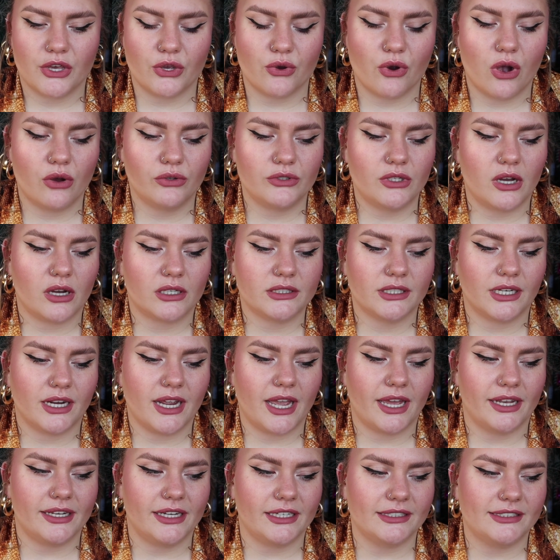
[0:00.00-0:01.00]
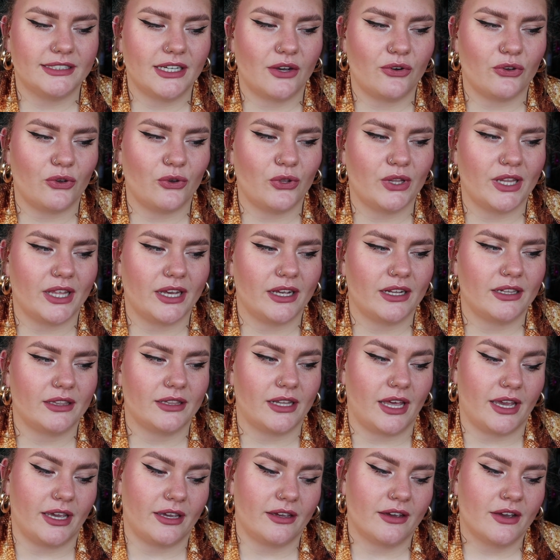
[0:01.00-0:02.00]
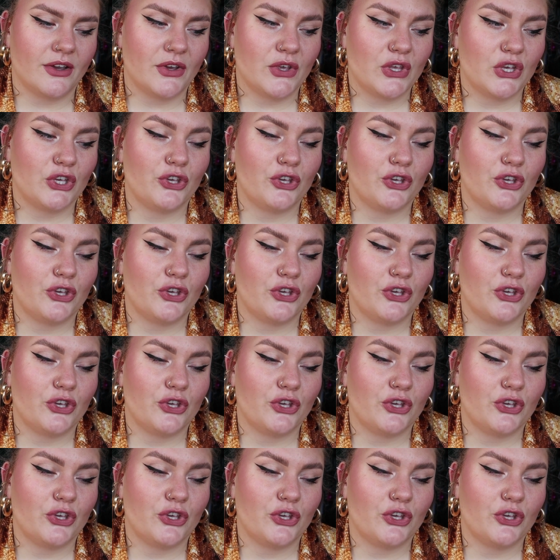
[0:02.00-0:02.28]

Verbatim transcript: your own doctor, and they tell you, like, like